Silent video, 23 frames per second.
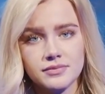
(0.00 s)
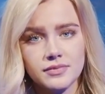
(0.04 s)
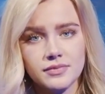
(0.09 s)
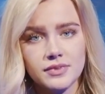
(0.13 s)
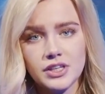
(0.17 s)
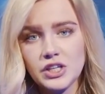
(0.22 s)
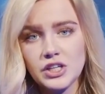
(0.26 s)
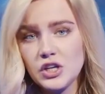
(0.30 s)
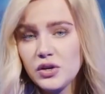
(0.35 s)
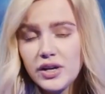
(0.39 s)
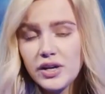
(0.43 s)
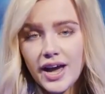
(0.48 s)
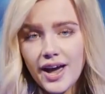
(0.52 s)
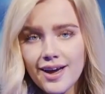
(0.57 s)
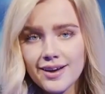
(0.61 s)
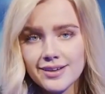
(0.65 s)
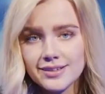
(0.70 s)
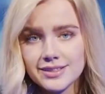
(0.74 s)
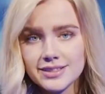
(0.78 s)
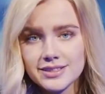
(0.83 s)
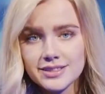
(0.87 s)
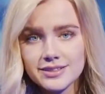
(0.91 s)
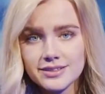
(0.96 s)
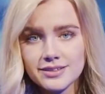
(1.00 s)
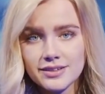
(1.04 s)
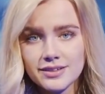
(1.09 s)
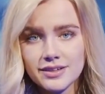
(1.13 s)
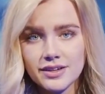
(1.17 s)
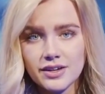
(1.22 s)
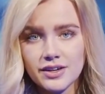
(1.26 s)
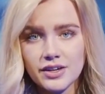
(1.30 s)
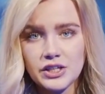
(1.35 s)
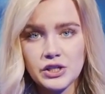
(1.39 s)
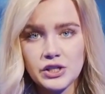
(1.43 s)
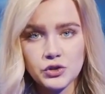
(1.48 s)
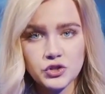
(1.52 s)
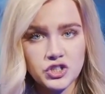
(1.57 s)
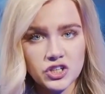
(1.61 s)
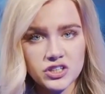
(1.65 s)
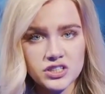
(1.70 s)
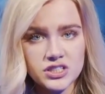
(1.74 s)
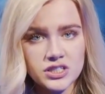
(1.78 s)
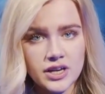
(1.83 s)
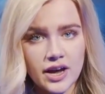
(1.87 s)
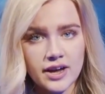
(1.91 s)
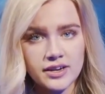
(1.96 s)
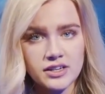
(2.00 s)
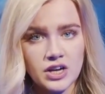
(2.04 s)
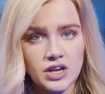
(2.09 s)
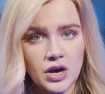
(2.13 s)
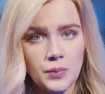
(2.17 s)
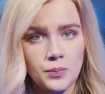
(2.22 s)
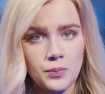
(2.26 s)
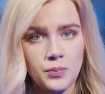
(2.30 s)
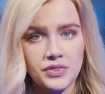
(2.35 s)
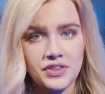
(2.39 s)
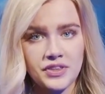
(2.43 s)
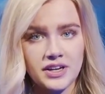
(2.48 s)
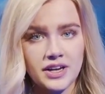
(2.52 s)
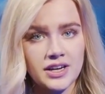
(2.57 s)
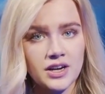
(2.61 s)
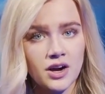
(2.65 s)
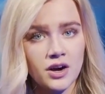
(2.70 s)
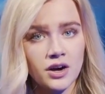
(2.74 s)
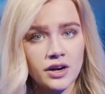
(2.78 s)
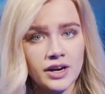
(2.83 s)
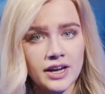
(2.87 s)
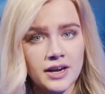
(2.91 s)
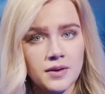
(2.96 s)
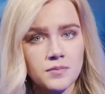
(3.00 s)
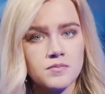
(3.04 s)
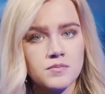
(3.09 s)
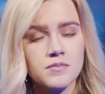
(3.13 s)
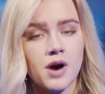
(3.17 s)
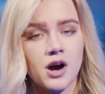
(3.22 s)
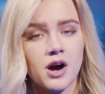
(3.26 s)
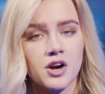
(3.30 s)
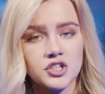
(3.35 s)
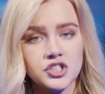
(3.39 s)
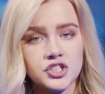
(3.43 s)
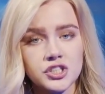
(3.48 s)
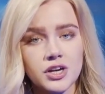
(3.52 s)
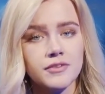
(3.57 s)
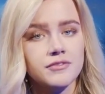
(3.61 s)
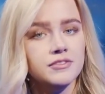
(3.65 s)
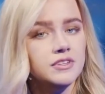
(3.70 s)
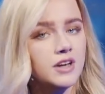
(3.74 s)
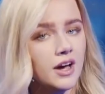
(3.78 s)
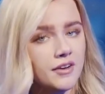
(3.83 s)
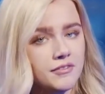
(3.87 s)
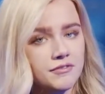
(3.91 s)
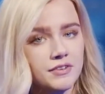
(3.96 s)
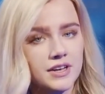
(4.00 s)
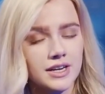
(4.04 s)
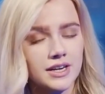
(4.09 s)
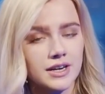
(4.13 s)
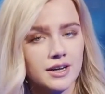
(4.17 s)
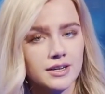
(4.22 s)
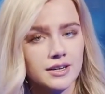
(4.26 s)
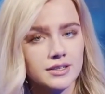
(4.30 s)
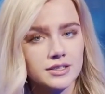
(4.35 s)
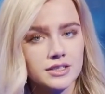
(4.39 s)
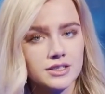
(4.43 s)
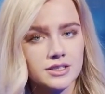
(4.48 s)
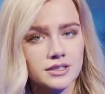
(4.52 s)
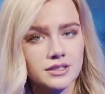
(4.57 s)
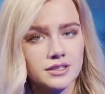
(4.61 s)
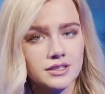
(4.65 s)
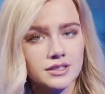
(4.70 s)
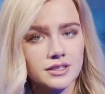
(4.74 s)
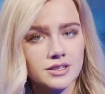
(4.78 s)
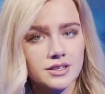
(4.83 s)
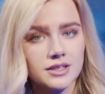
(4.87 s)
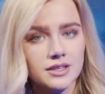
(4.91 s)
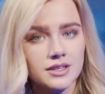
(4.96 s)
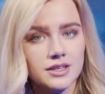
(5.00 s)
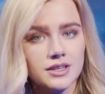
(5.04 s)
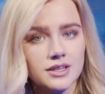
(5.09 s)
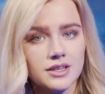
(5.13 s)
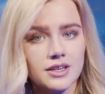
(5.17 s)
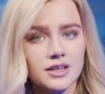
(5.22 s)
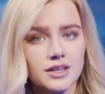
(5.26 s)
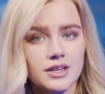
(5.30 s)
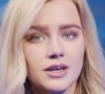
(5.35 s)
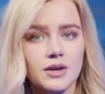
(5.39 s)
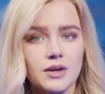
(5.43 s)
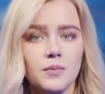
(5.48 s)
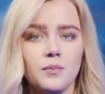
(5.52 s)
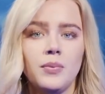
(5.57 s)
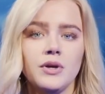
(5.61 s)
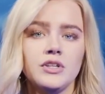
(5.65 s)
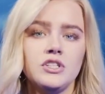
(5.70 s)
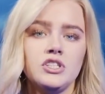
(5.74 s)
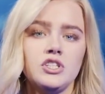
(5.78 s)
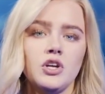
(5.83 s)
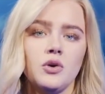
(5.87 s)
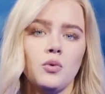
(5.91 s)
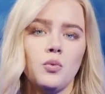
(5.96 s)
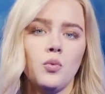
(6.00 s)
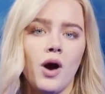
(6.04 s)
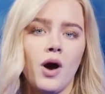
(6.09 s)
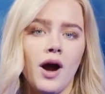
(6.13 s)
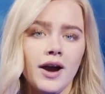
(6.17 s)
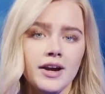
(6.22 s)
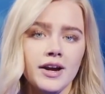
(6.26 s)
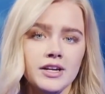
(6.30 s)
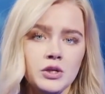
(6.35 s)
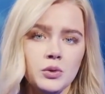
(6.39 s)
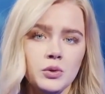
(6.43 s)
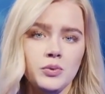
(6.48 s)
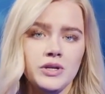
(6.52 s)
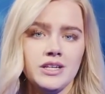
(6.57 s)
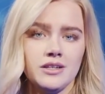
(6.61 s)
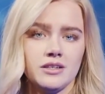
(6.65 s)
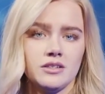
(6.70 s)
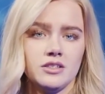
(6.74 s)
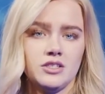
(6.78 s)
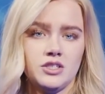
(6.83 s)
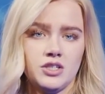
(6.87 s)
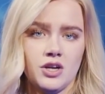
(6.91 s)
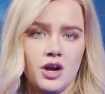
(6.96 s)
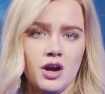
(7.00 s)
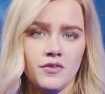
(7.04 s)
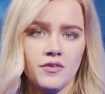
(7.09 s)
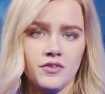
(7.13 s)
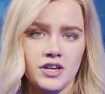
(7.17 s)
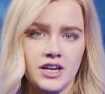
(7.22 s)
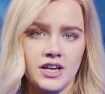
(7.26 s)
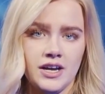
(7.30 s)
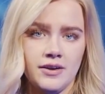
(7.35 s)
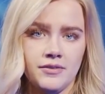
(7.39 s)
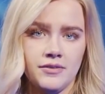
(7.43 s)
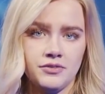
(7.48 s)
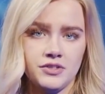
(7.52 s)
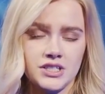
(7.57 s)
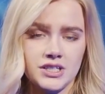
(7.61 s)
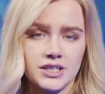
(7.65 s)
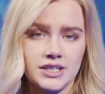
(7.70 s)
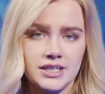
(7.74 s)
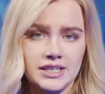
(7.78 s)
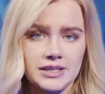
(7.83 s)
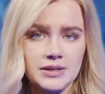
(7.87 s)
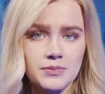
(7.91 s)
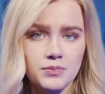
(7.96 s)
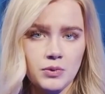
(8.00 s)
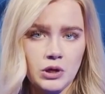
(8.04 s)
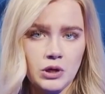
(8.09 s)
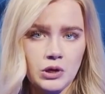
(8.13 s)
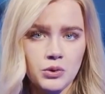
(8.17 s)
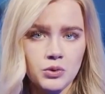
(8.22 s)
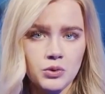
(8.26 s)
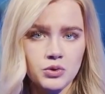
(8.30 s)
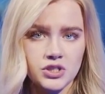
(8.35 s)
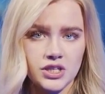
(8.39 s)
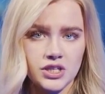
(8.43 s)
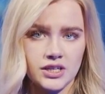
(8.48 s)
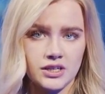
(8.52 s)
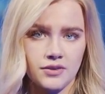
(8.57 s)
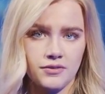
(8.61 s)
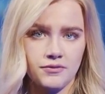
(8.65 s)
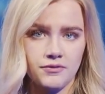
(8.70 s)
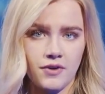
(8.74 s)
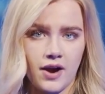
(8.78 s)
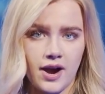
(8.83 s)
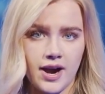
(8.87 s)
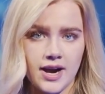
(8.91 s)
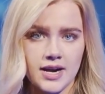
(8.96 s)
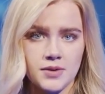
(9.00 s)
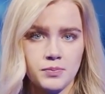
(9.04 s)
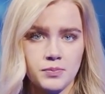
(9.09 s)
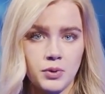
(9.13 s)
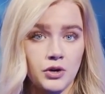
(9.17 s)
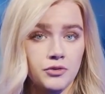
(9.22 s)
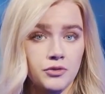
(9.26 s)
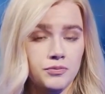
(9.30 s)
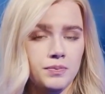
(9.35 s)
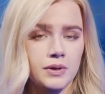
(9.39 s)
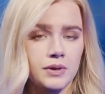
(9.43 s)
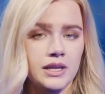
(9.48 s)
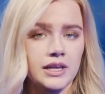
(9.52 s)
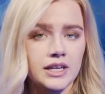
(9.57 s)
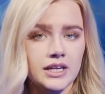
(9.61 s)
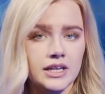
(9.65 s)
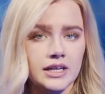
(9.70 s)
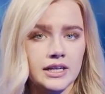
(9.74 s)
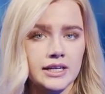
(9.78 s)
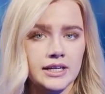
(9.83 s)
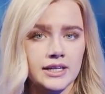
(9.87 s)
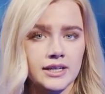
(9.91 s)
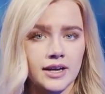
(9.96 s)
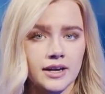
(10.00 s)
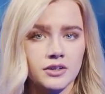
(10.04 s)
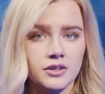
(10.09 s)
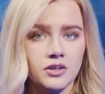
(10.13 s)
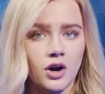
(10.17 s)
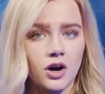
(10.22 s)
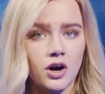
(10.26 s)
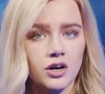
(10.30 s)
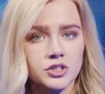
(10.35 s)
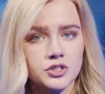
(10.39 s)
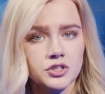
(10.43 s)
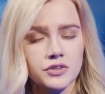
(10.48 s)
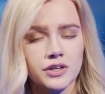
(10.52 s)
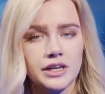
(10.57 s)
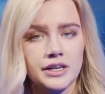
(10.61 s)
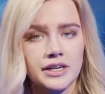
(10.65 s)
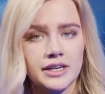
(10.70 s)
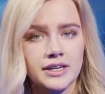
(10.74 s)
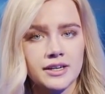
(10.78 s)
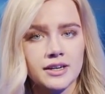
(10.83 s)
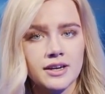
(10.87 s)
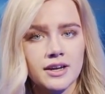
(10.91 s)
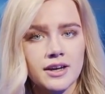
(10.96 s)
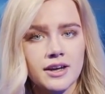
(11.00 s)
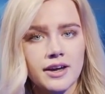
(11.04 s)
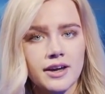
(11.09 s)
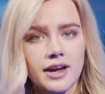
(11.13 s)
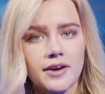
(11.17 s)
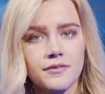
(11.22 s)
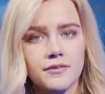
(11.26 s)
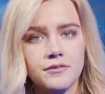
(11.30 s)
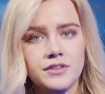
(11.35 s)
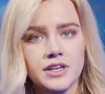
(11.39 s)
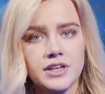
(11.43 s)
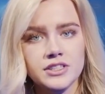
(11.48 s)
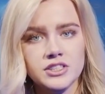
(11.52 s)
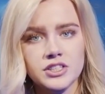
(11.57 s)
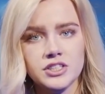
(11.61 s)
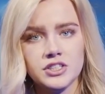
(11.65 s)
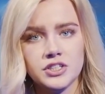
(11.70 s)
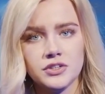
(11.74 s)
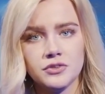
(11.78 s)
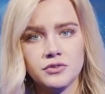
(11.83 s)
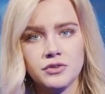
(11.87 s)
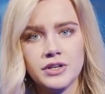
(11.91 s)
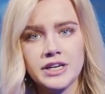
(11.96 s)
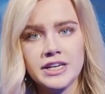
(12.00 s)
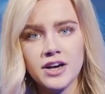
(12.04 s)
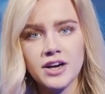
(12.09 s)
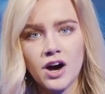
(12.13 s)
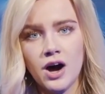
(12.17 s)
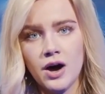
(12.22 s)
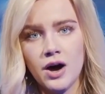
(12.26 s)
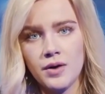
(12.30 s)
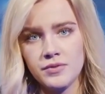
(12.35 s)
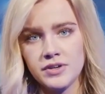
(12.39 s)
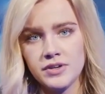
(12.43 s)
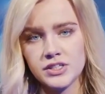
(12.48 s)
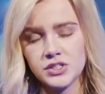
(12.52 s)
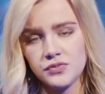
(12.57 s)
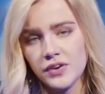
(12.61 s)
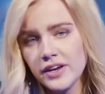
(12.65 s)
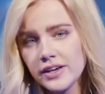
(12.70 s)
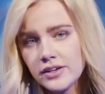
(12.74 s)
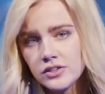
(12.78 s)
You can't. You'll just end up with a chaotic mush of nothingness. But so why do we conservatives keep losing the fight, both politically and culturally, if this is a really obvious thing